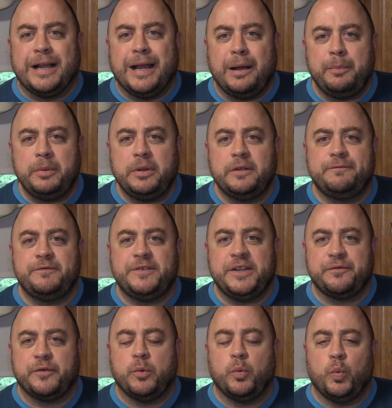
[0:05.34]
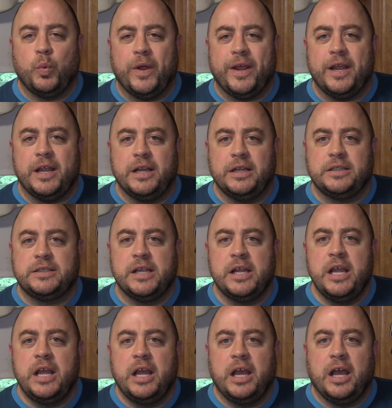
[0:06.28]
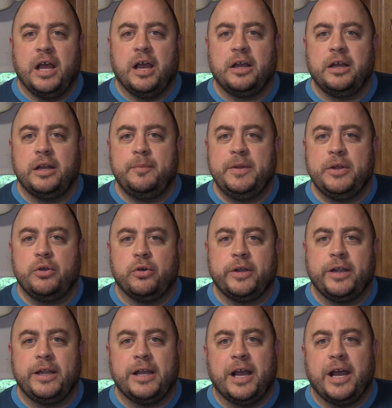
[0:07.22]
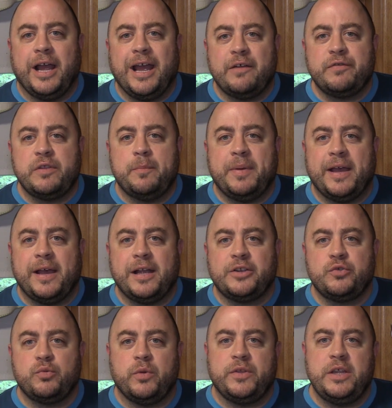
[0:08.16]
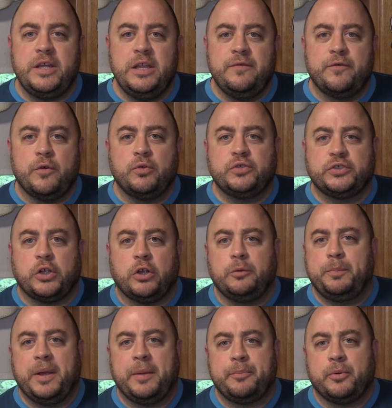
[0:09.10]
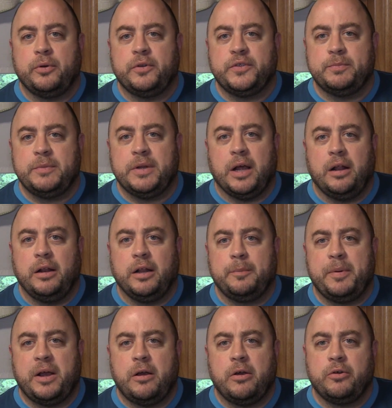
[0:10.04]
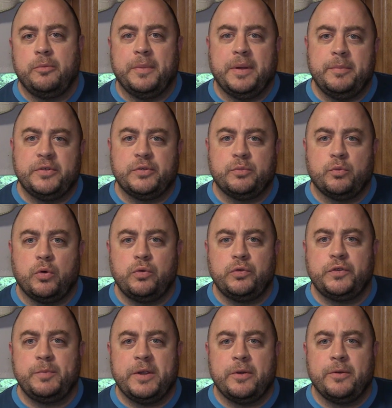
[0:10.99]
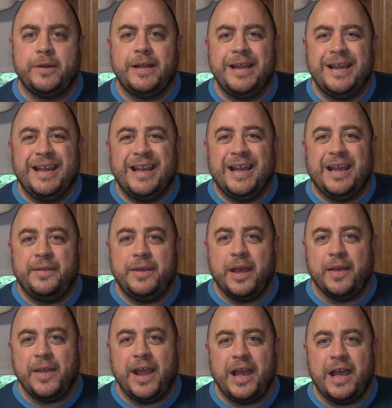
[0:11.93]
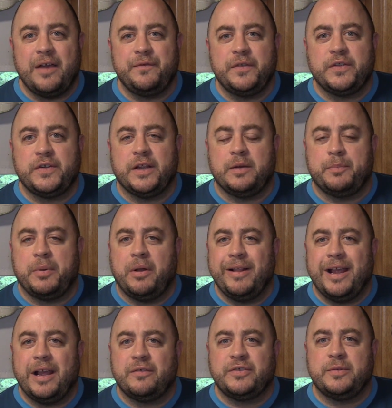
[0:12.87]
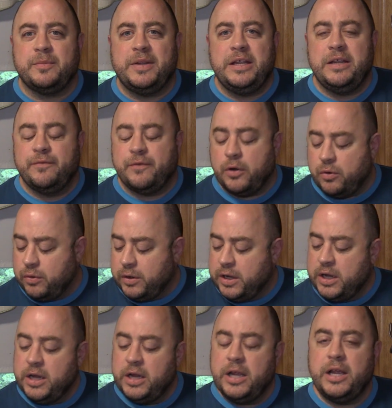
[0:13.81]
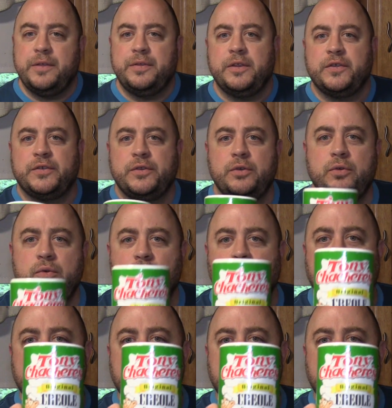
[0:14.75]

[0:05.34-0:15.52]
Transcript: couple of different ways. I'm going to be cooking uh, half the batch with EVOO salt, pepper, and some garlic powder, maybe some rosemary, and the other half is going to probably have some EVOO and this new